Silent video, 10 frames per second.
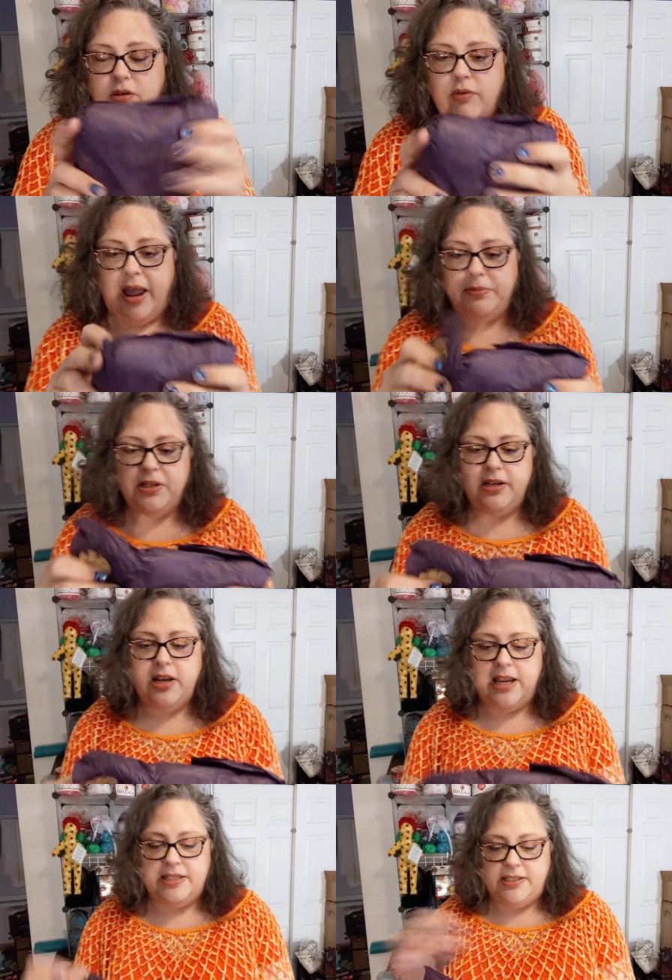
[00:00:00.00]
Wrapped
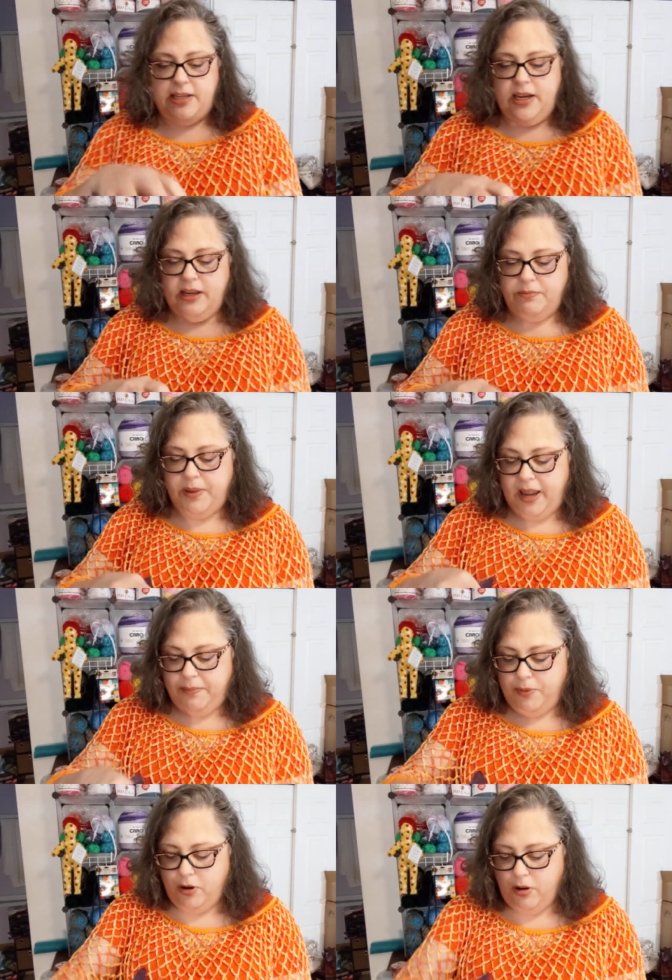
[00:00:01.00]
nicely in
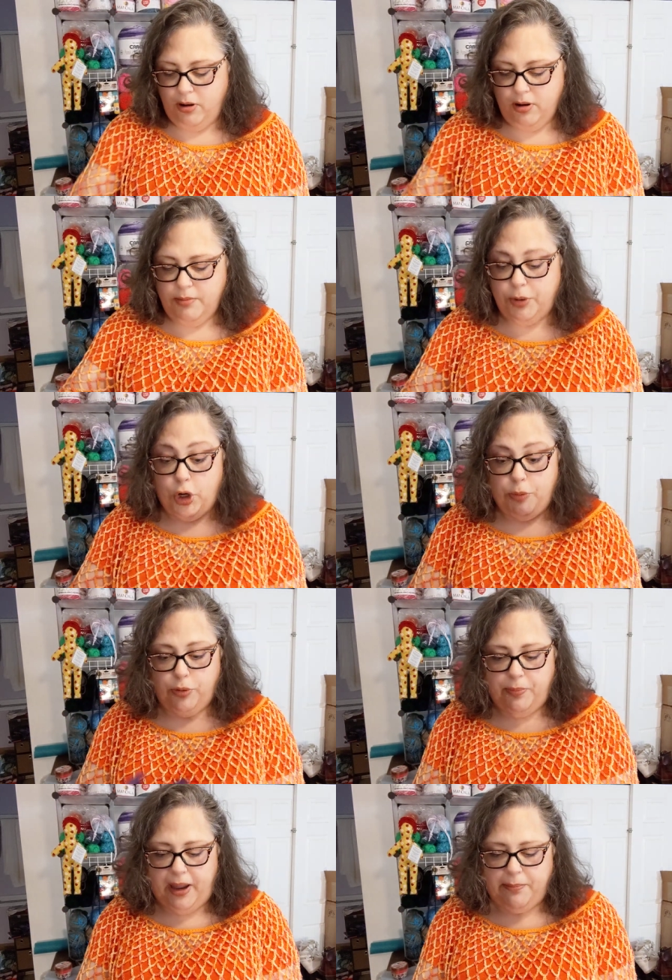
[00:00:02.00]
paper,
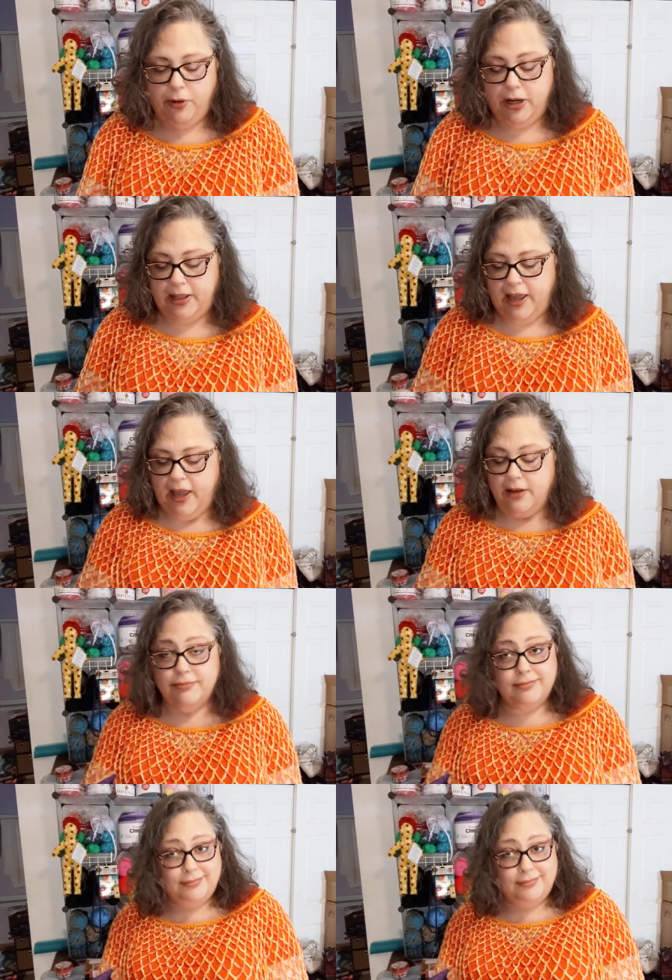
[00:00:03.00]
purple paper at that.